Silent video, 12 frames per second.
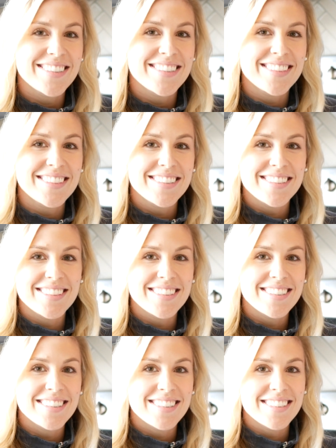
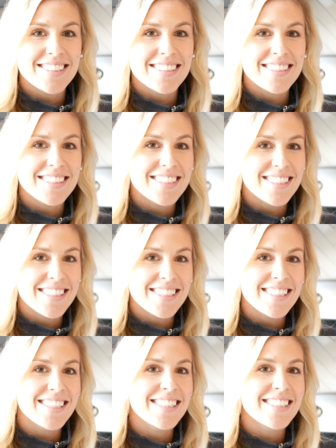
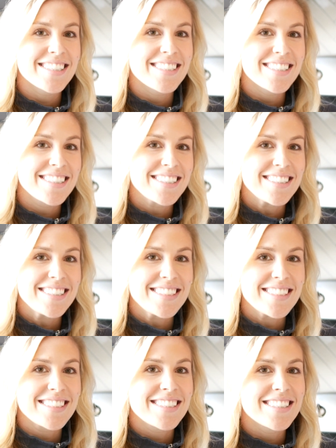
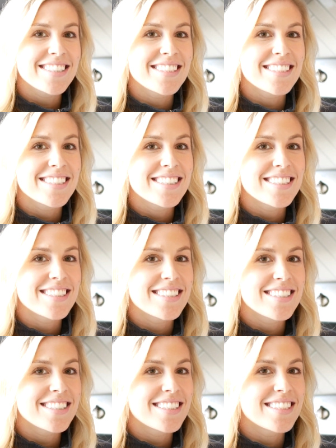
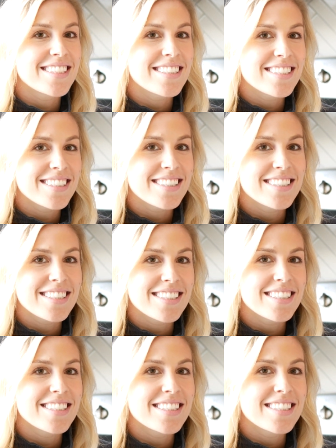
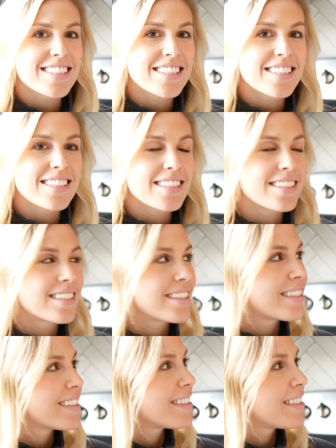No words are spoken by the person on screen.